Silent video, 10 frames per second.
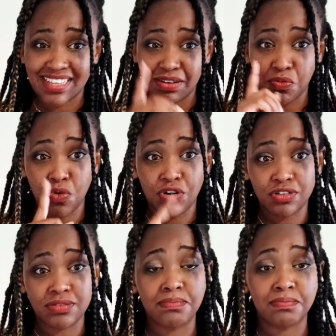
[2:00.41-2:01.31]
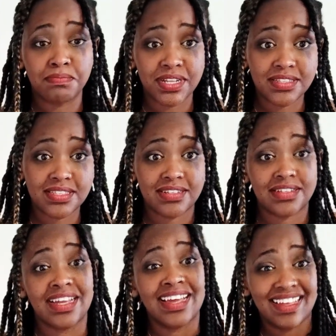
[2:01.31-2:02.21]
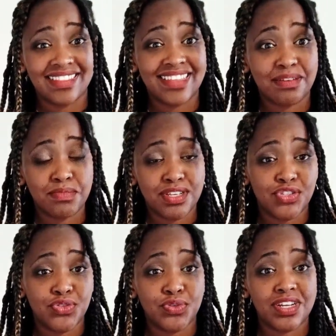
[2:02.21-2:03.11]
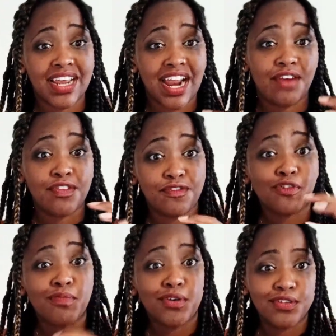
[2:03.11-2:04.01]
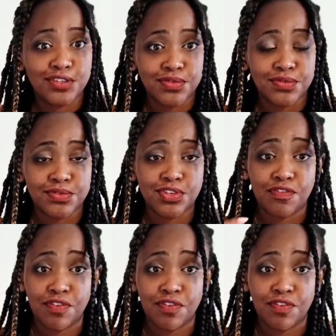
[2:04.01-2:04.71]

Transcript: in one blood cell, and that means you can carry 4 molecules of